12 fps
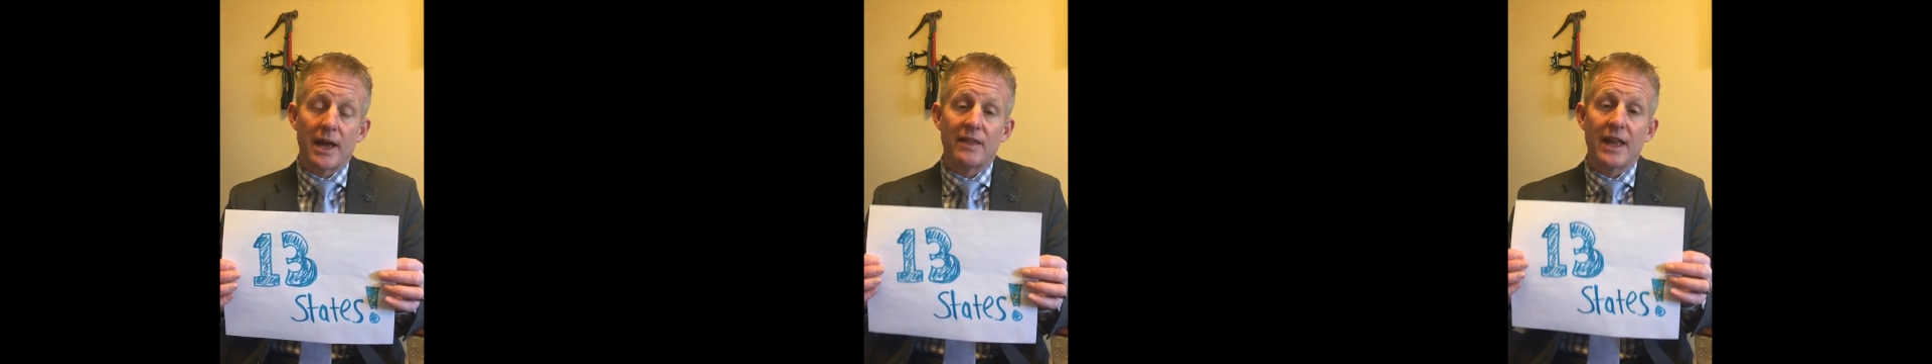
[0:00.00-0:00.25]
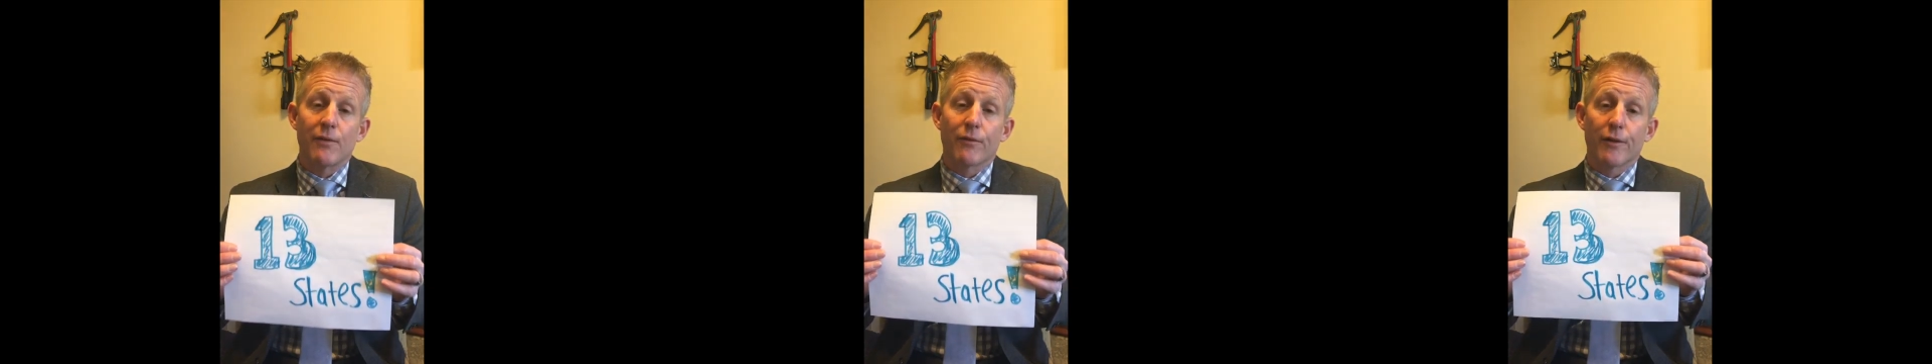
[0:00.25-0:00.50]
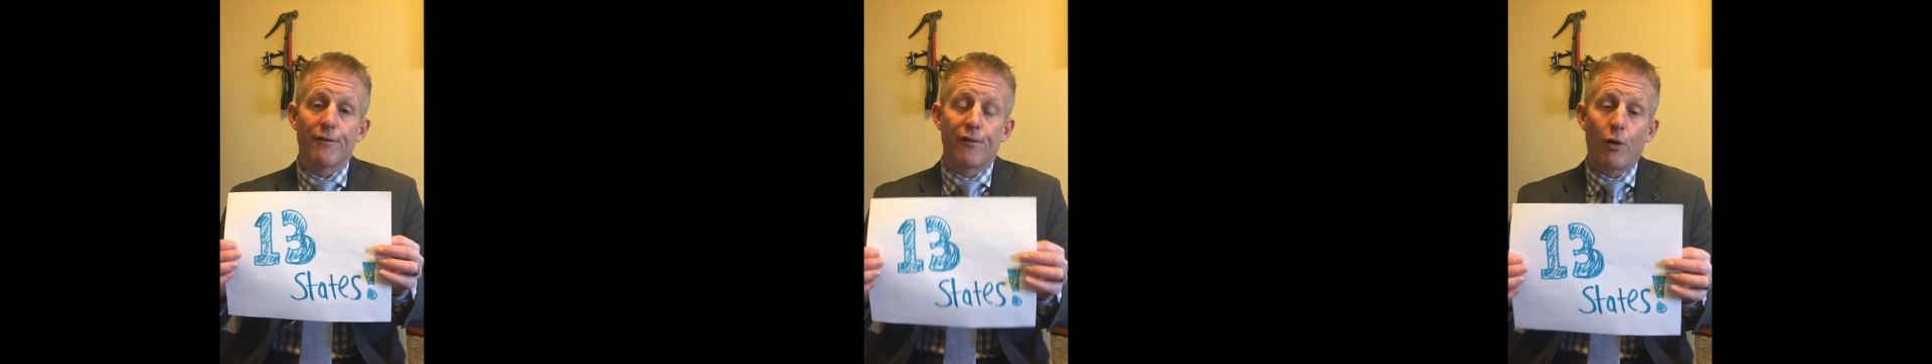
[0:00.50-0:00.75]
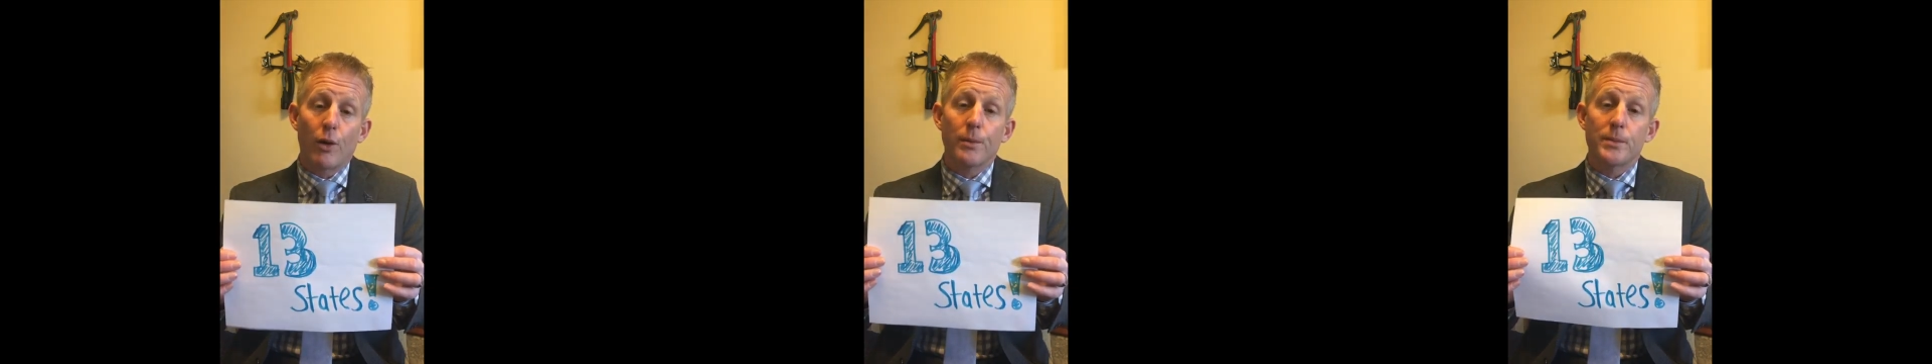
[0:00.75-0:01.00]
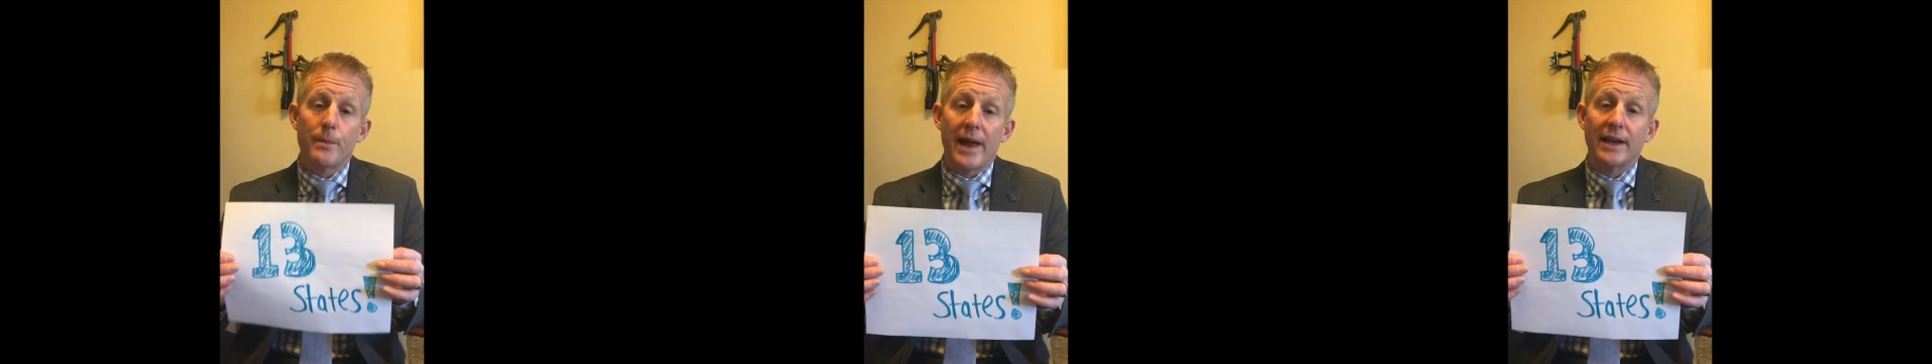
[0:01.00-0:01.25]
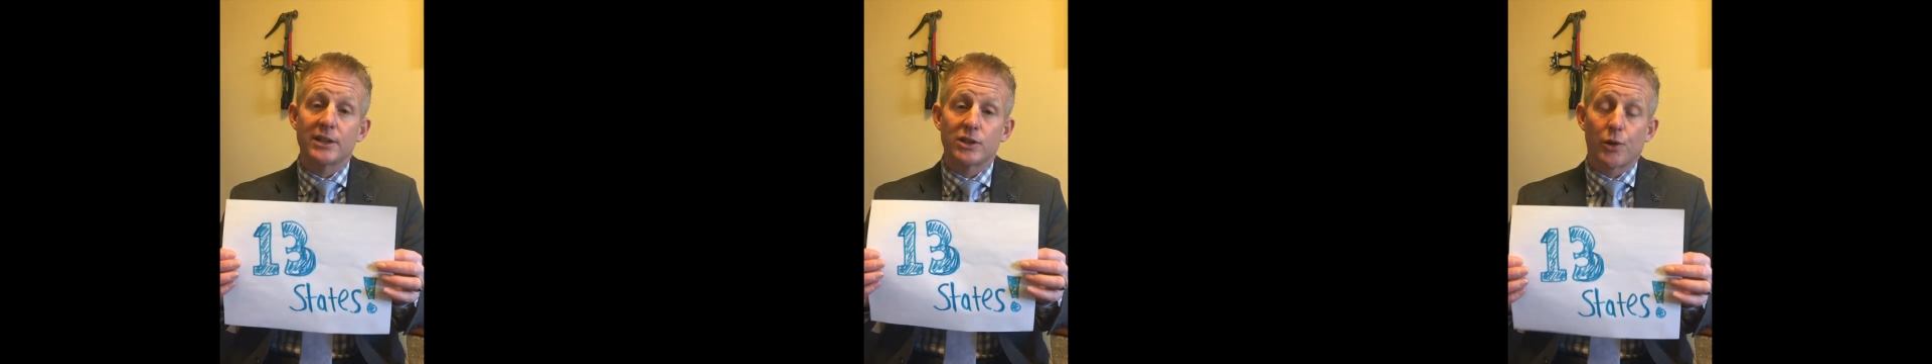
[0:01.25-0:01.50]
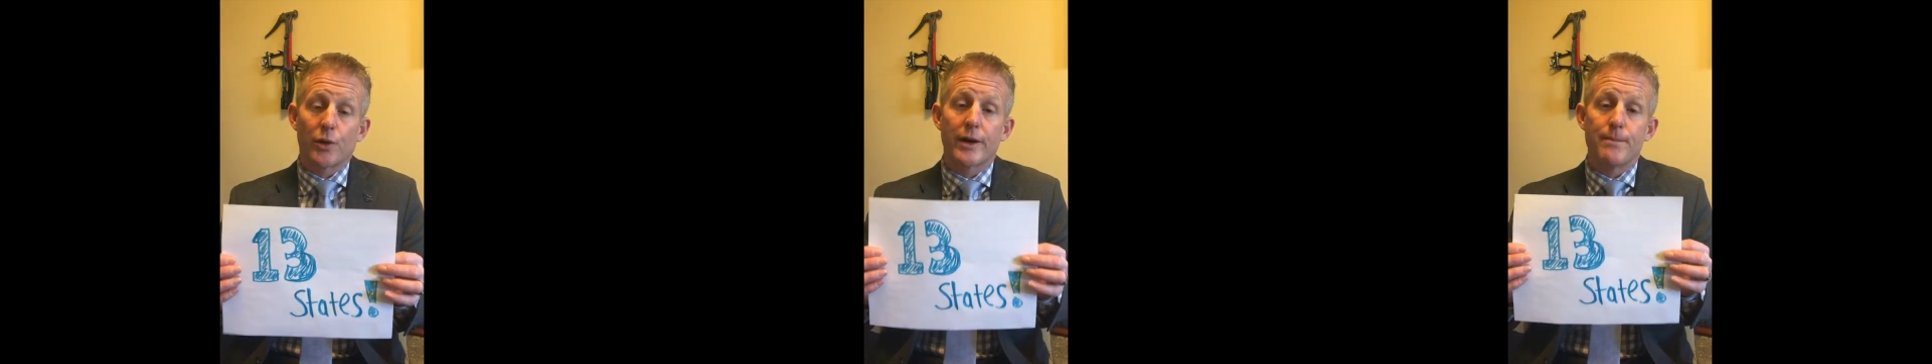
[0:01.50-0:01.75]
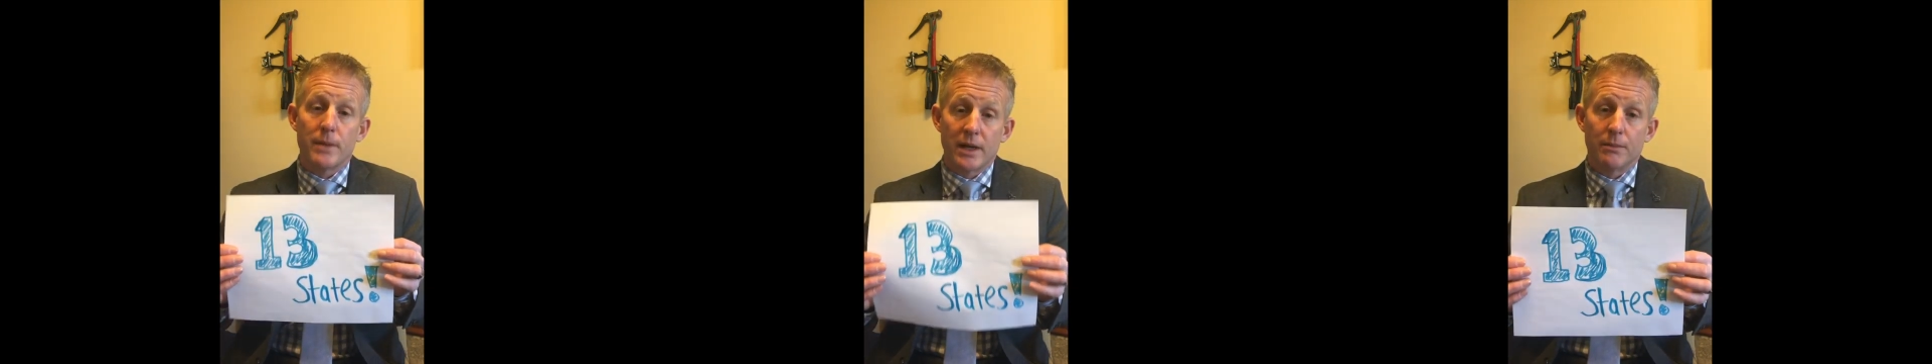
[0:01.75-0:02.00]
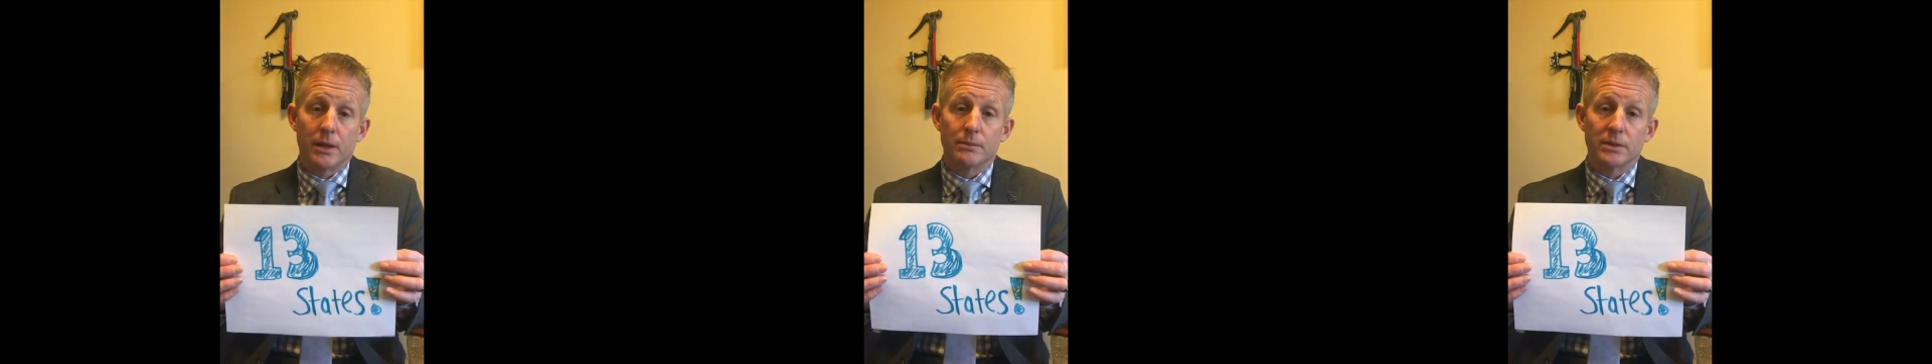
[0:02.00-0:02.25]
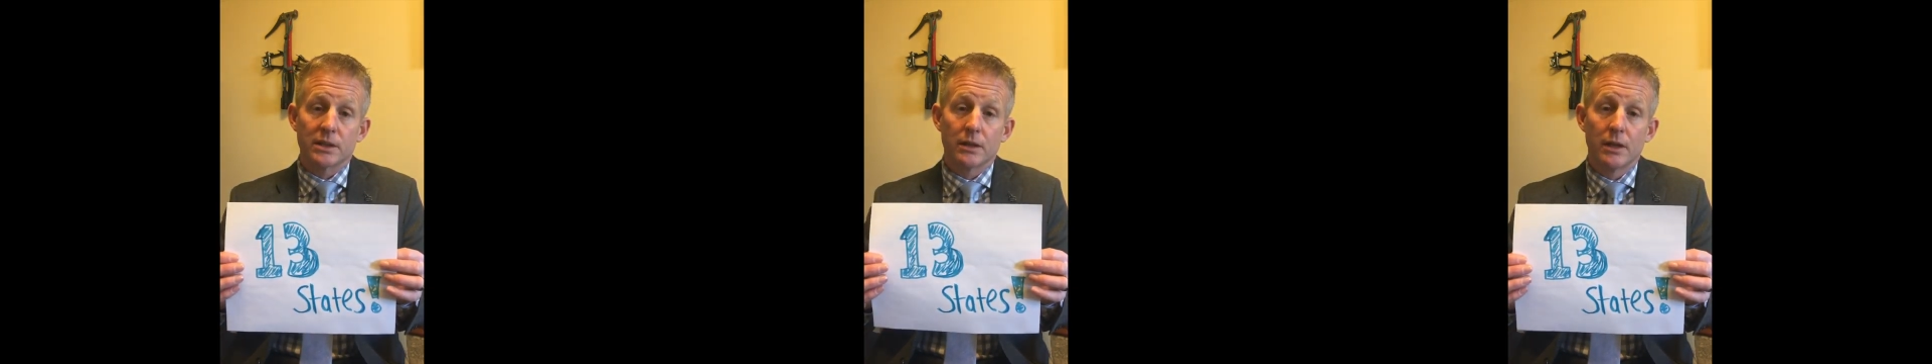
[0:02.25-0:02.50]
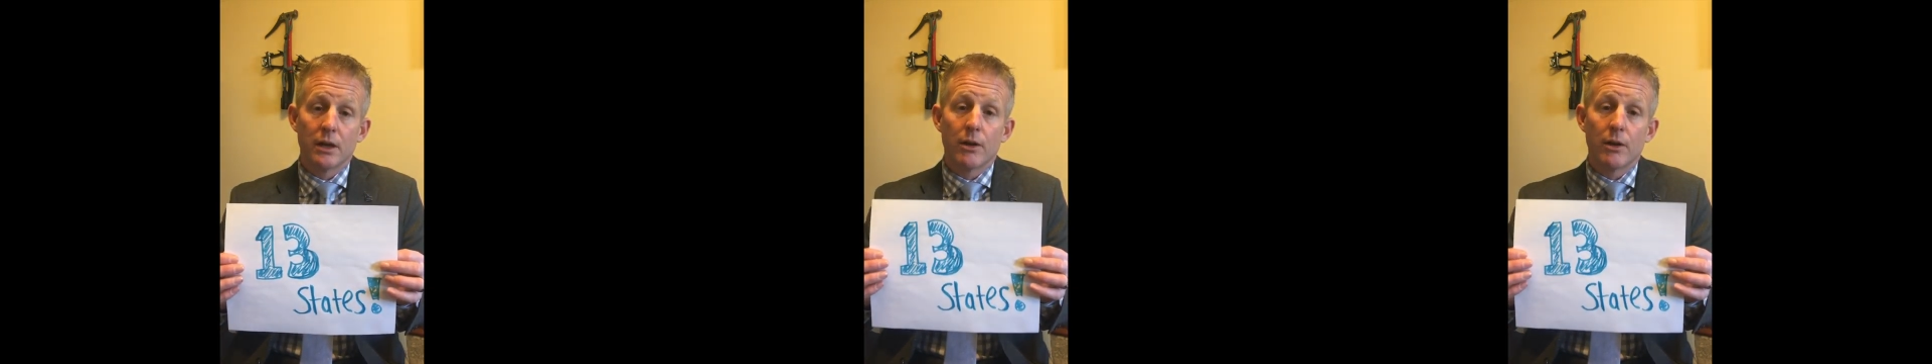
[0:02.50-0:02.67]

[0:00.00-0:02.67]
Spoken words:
and they've reformed mandatory minimums.